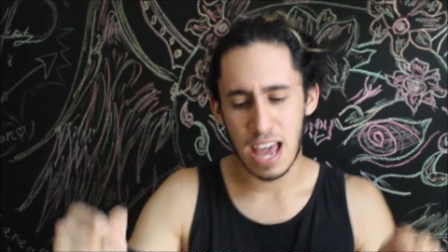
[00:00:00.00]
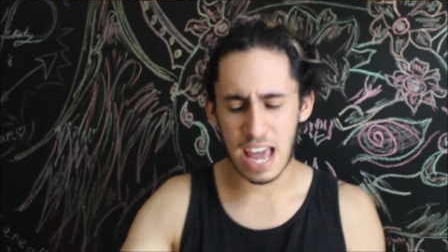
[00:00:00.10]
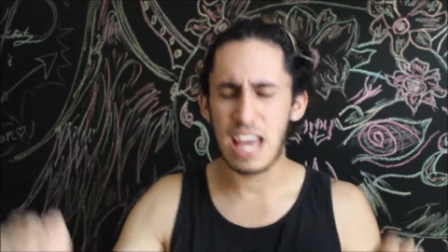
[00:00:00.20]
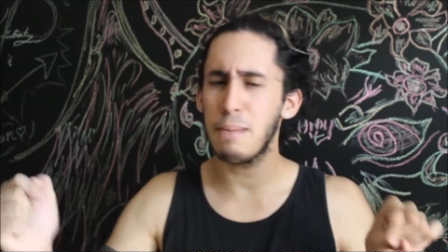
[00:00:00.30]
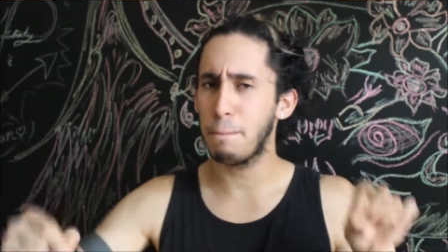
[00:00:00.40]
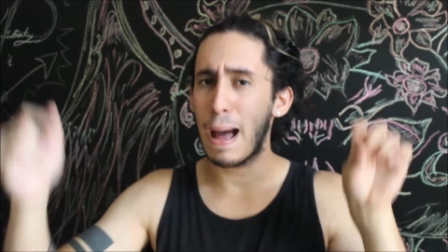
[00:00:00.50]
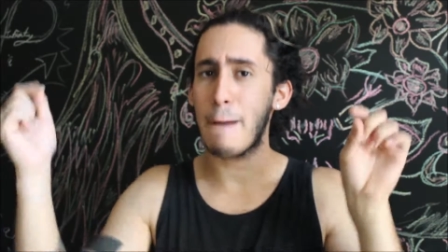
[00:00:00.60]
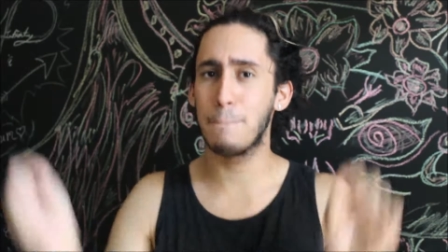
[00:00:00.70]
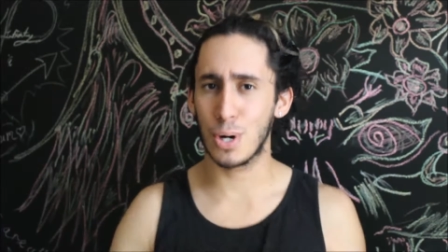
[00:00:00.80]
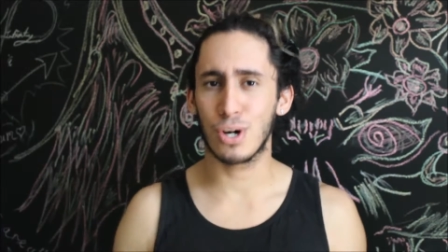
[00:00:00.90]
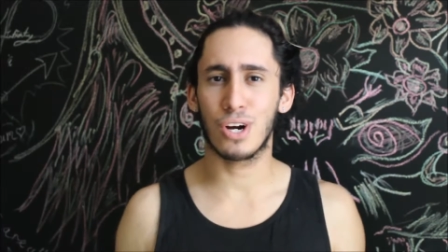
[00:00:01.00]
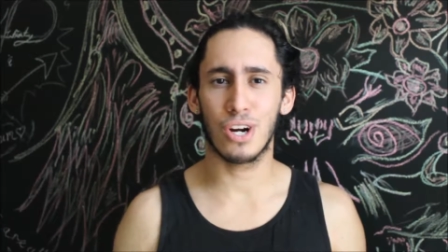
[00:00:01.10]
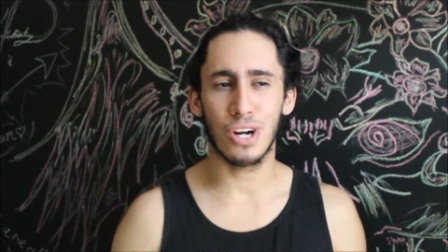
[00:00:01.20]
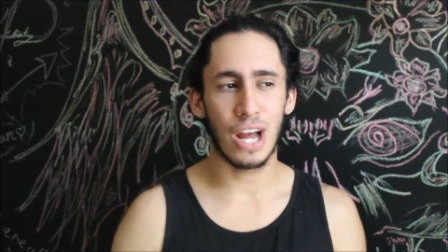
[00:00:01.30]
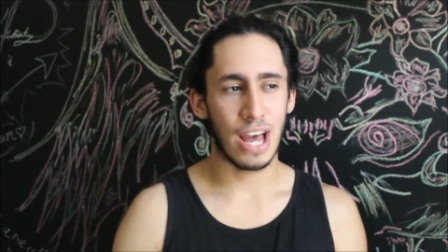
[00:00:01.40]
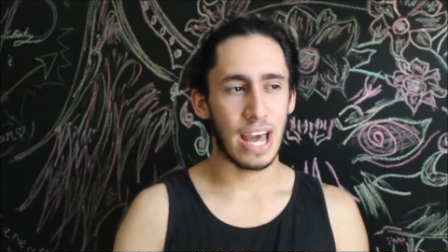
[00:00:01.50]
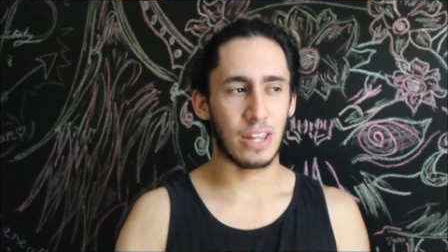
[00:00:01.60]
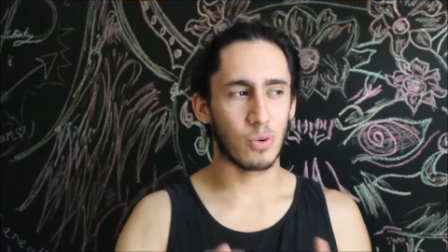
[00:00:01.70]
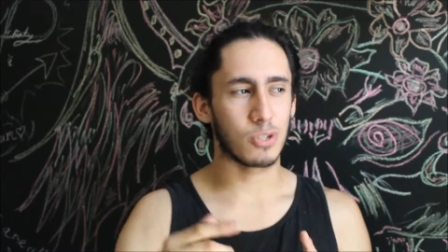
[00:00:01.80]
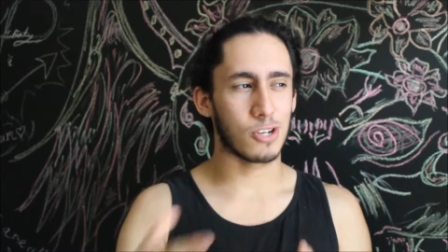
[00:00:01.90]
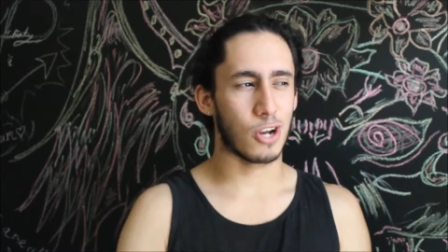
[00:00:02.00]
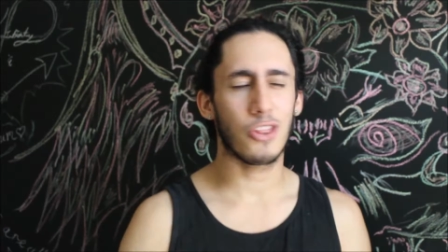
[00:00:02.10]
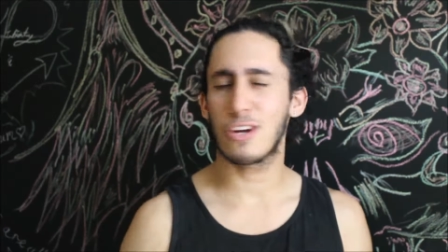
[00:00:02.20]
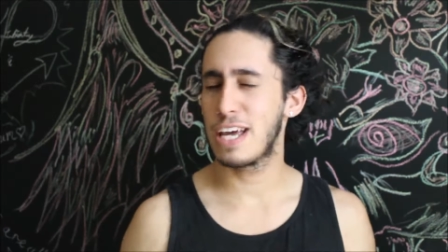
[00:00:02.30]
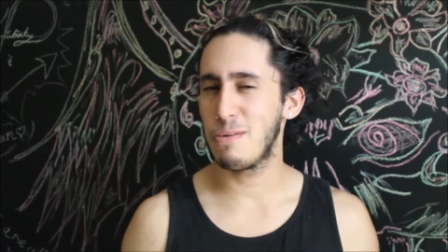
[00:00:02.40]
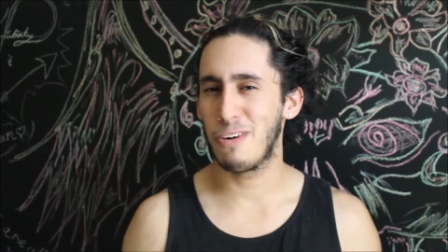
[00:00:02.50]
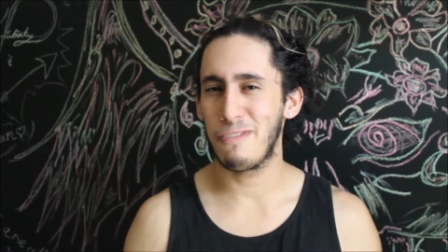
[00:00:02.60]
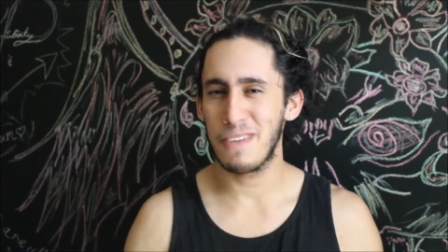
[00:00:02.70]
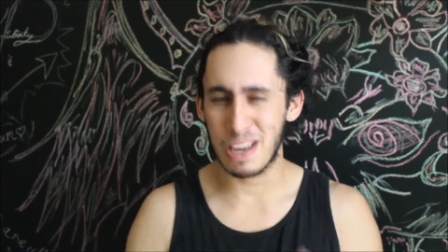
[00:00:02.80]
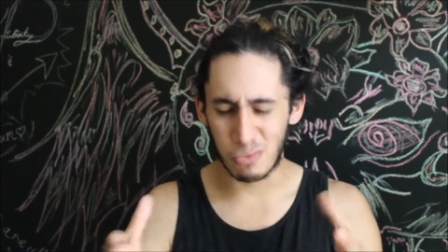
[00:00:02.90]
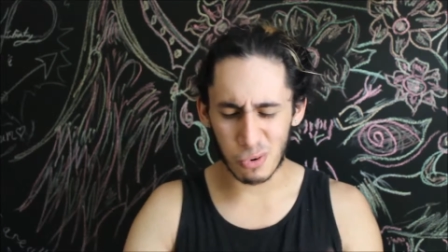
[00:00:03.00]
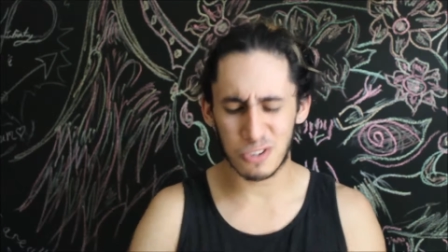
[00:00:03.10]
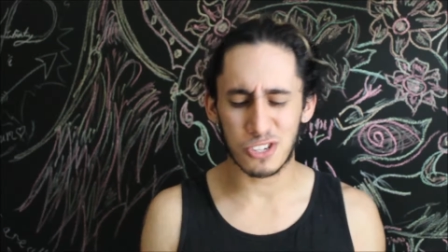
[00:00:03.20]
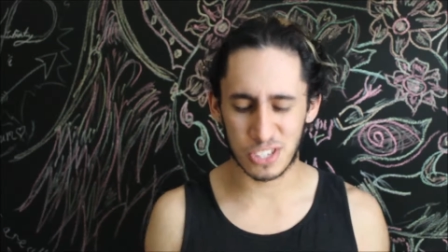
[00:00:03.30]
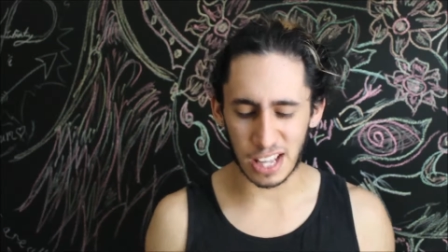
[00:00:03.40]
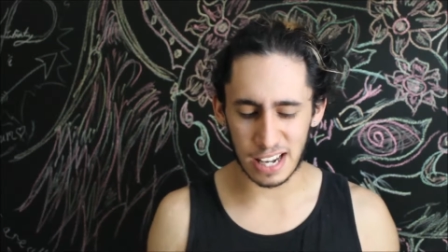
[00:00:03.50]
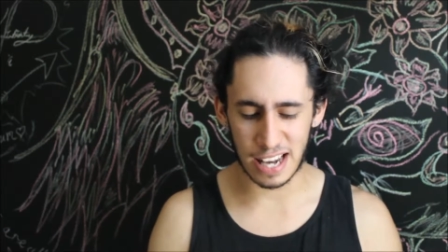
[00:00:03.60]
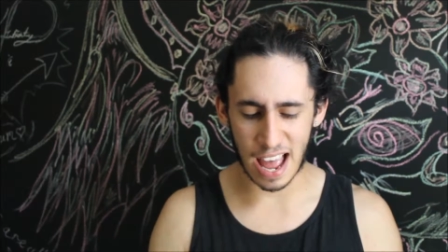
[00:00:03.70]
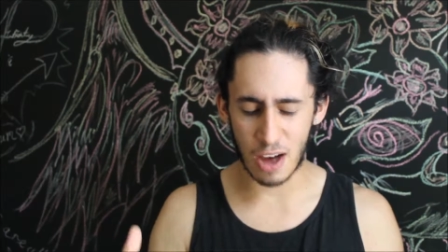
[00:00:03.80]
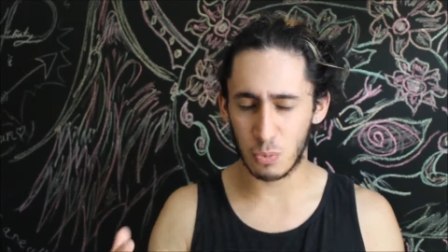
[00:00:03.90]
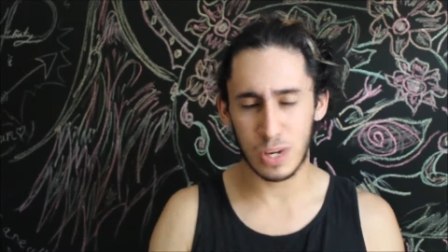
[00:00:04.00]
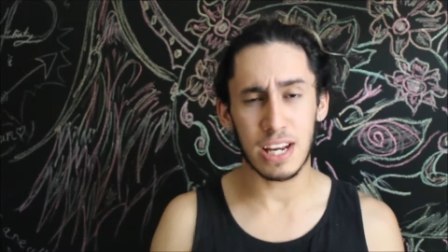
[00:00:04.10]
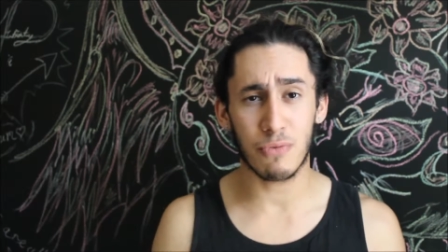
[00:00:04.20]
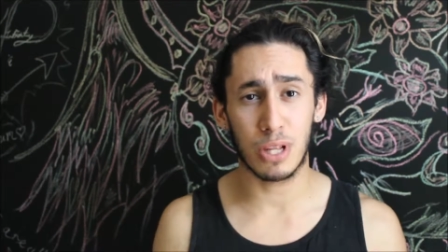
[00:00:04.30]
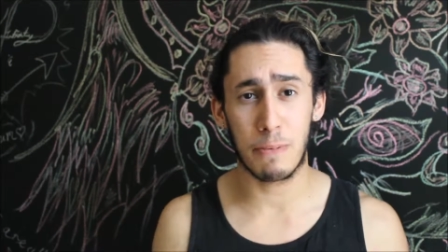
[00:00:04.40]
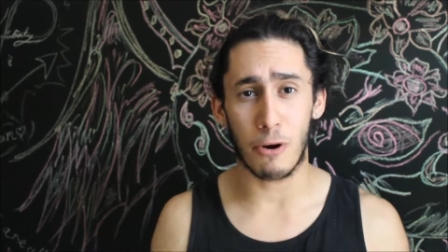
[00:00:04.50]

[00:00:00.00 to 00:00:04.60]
ate my burger, and there was another kid with me, and we were just sitting down. We didn't really